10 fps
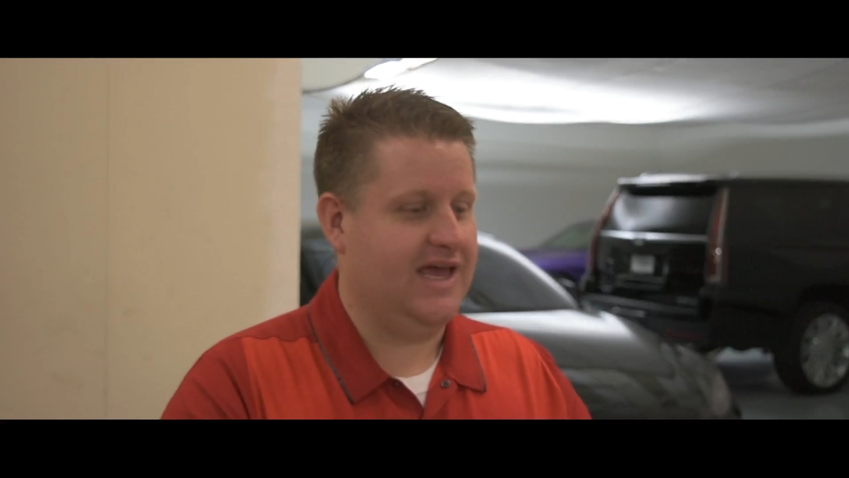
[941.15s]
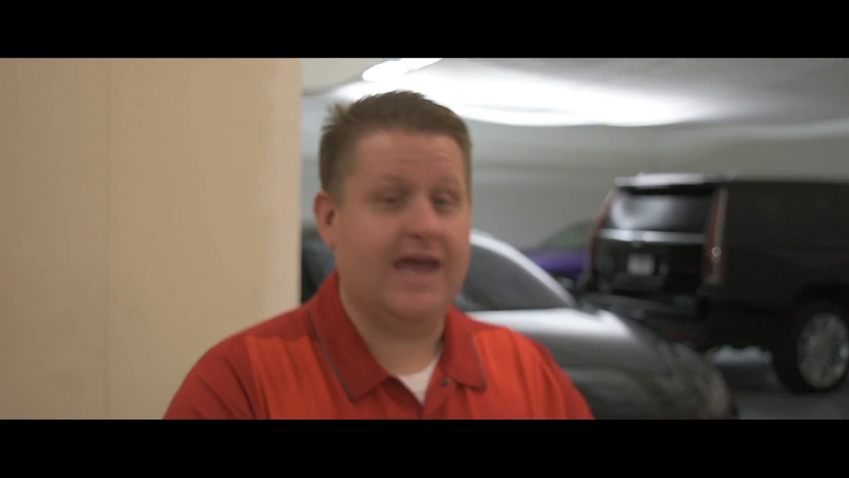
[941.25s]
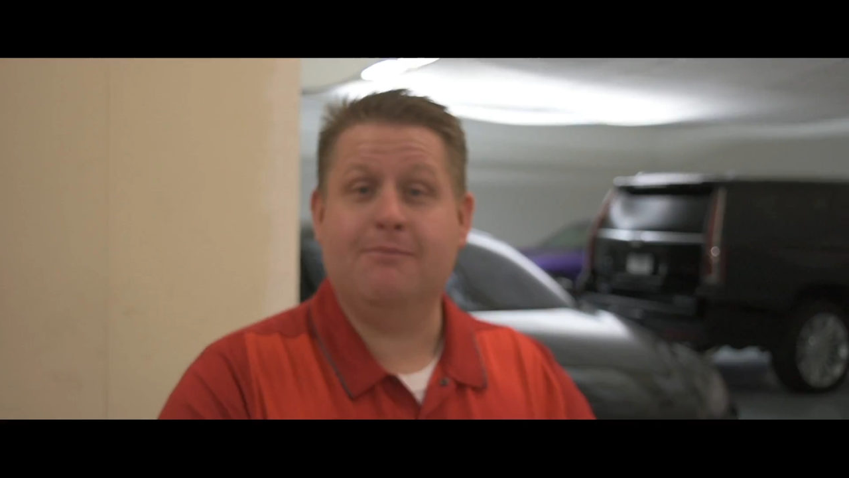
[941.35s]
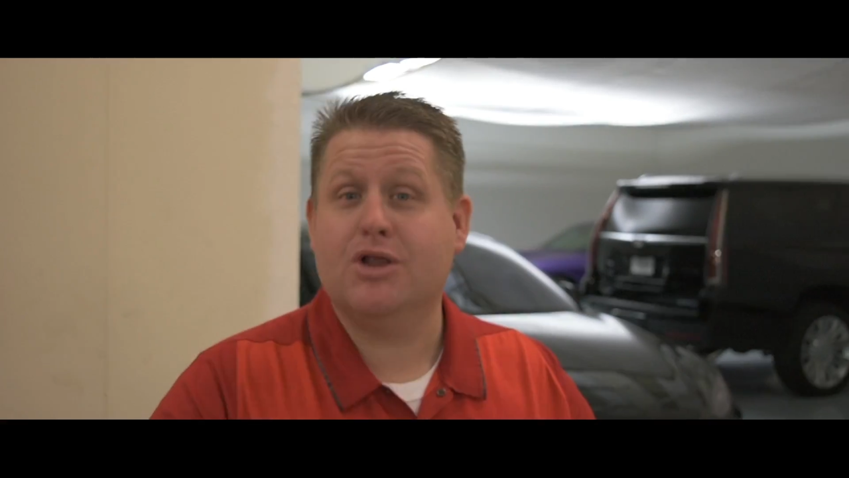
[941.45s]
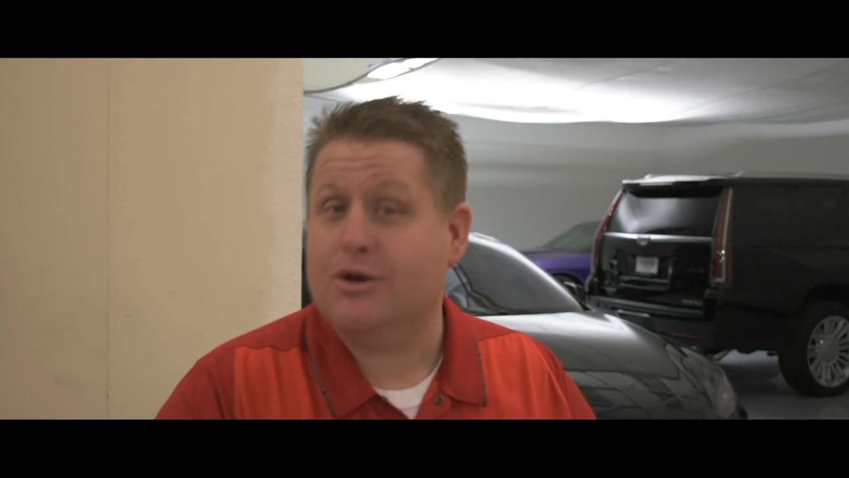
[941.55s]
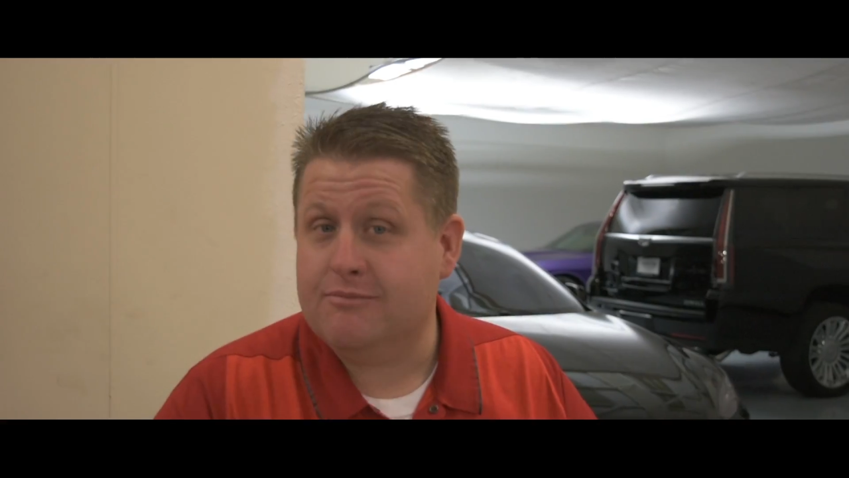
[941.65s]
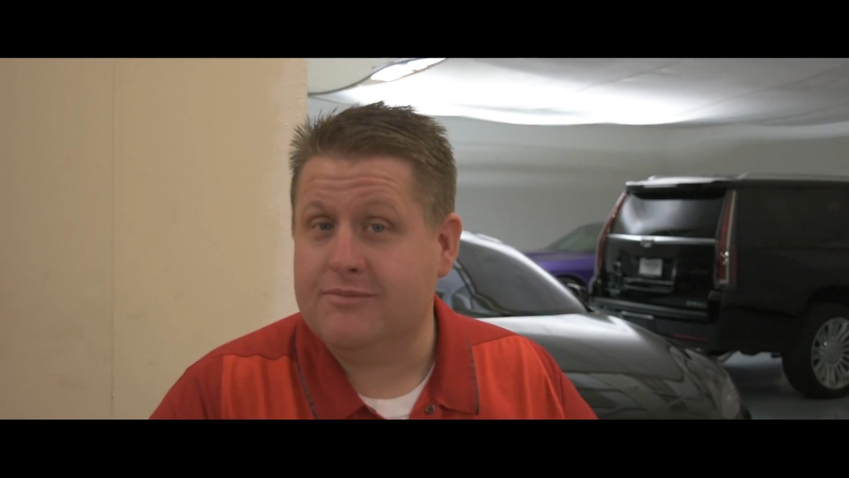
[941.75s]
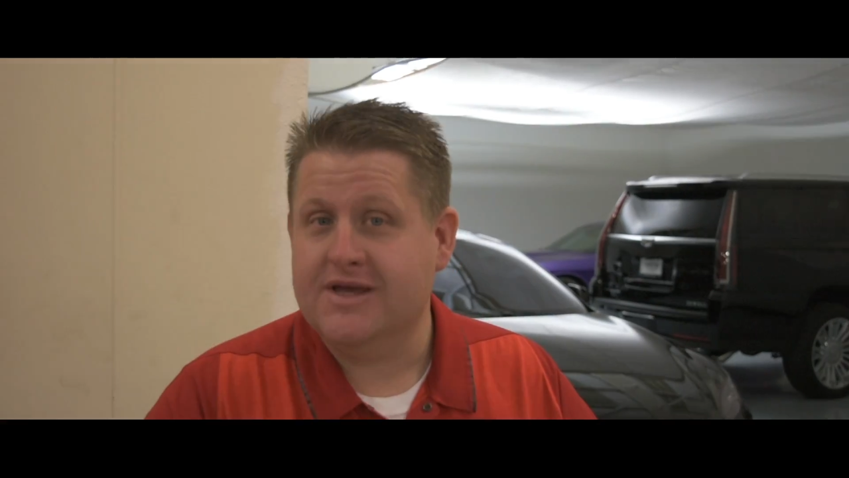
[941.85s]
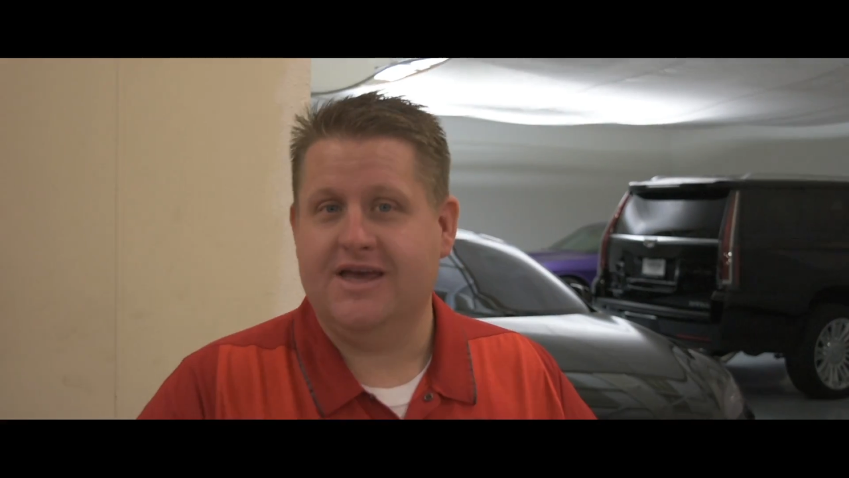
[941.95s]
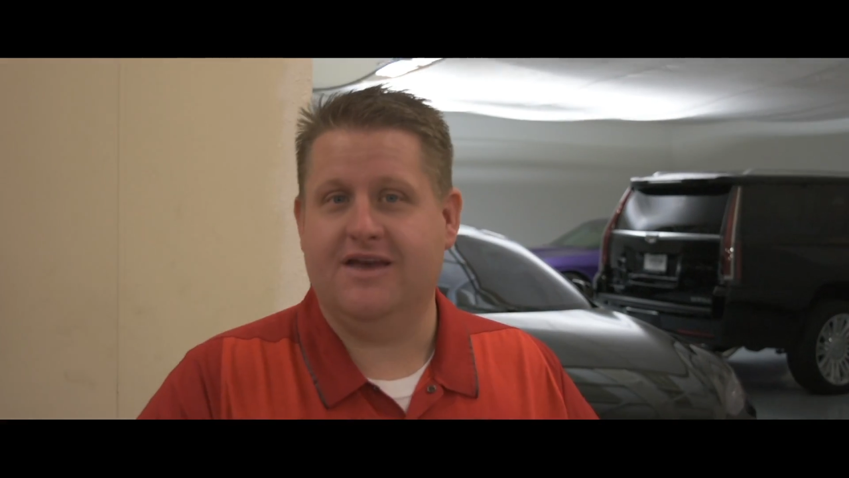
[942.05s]
emblem,
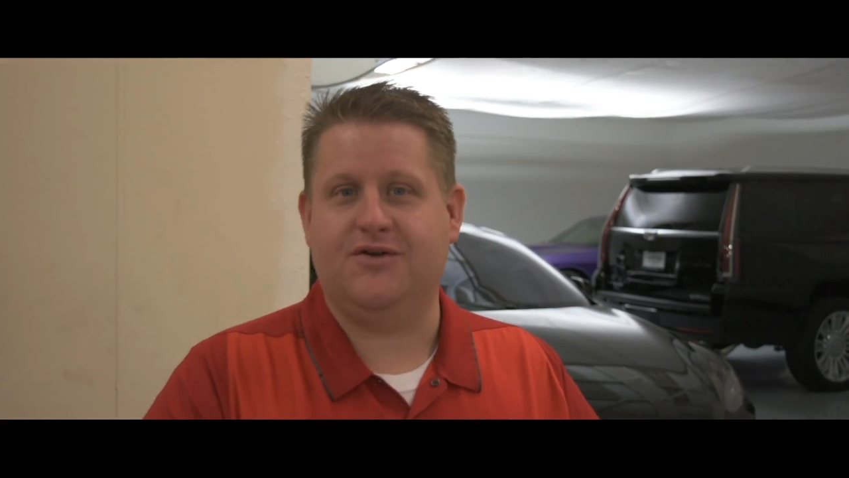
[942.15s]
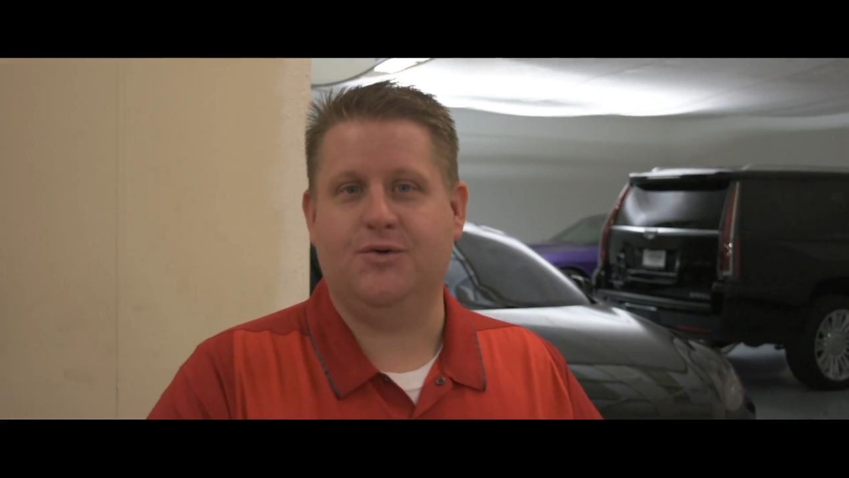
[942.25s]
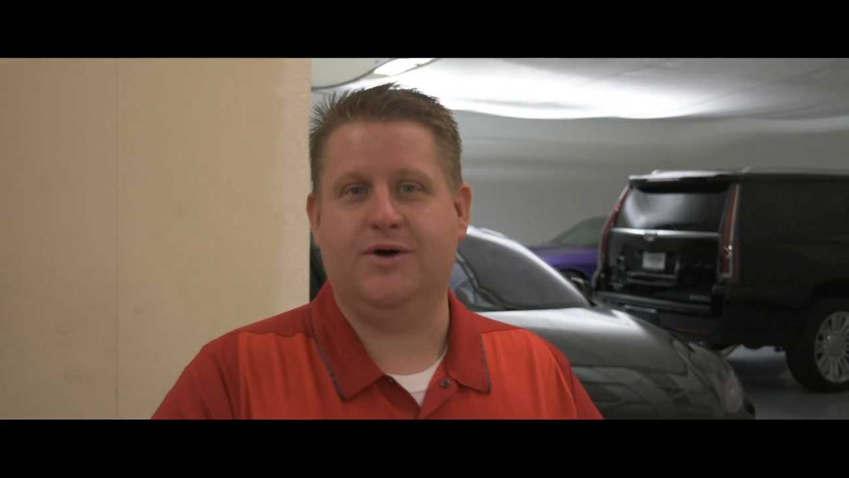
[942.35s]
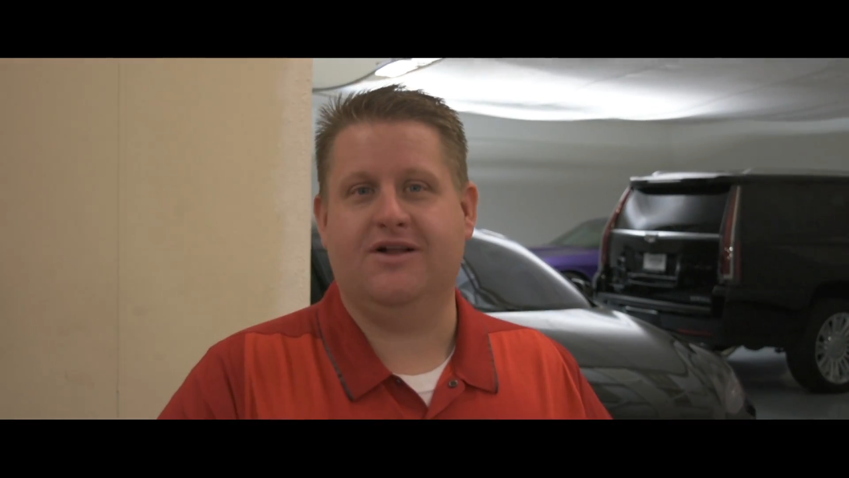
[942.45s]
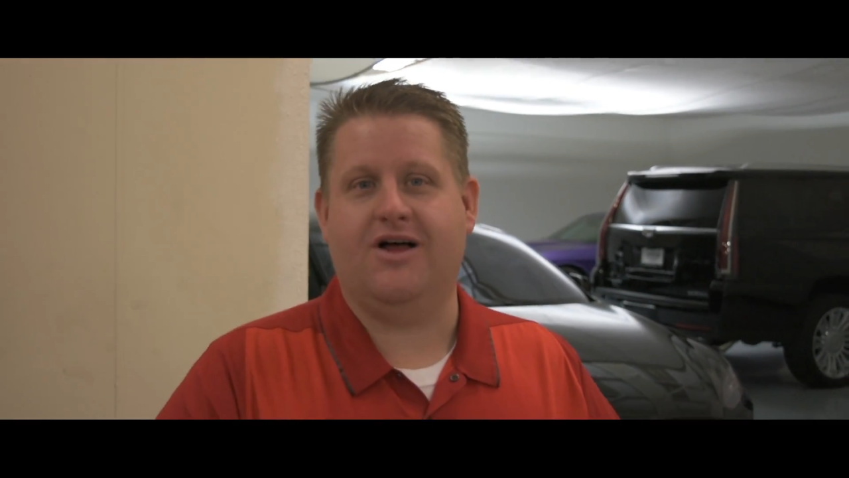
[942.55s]
if you will,